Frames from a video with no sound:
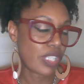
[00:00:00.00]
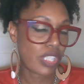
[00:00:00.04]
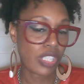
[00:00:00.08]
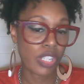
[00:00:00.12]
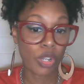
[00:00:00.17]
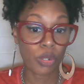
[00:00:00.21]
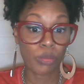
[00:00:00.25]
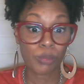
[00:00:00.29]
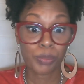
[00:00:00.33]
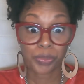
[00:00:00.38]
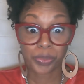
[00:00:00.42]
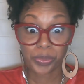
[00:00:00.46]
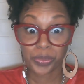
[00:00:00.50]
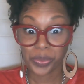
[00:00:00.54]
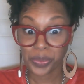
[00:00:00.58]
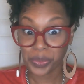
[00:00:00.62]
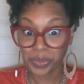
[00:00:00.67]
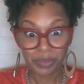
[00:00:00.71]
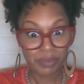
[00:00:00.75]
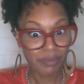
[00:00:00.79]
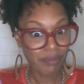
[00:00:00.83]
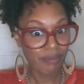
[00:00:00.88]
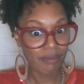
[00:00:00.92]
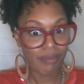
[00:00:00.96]
So
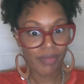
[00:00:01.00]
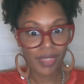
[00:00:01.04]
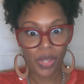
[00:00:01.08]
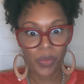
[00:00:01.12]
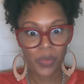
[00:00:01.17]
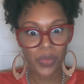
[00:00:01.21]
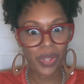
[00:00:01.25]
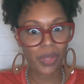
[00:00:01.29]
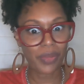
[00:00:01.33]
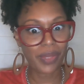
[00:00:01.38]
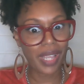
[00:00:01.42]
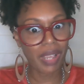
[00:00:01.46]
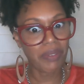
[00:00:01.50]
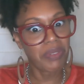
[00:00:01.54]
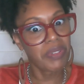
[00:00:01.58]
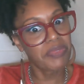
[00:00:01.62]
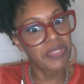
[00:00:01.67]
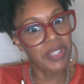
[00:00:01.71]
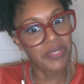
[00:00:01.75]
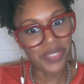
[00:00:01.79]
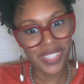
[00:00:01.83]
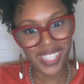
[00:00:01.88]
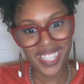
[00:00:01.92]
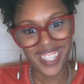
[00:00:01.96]
we're only covering 50